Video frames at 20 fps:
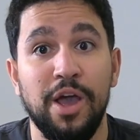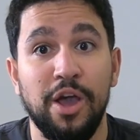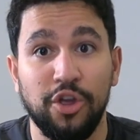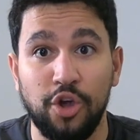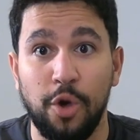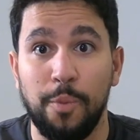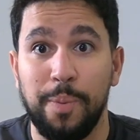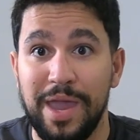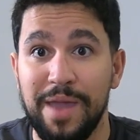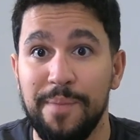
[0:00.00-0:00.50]

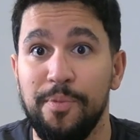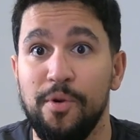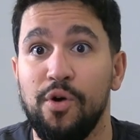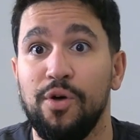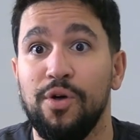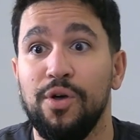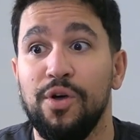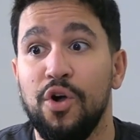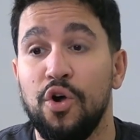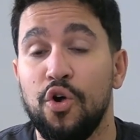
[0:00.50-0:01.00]
so
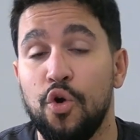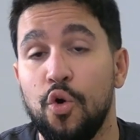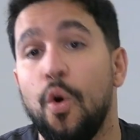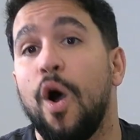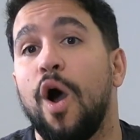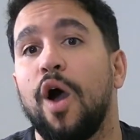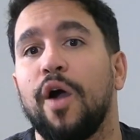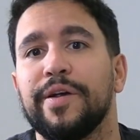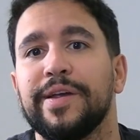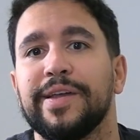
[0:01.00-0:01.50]
people who
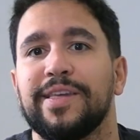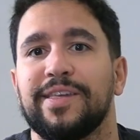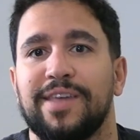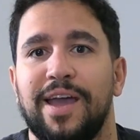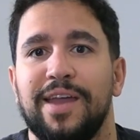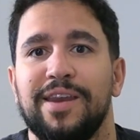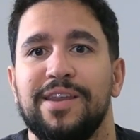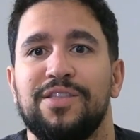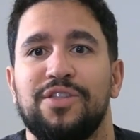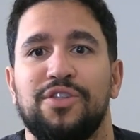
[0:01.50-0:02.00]
are
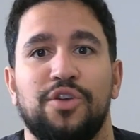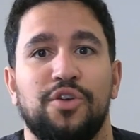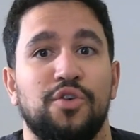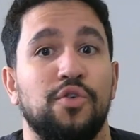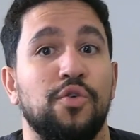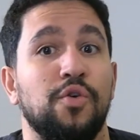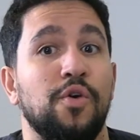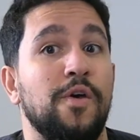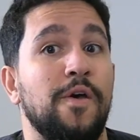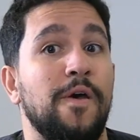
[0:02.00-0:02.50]
excited
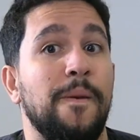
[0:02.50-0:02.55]
to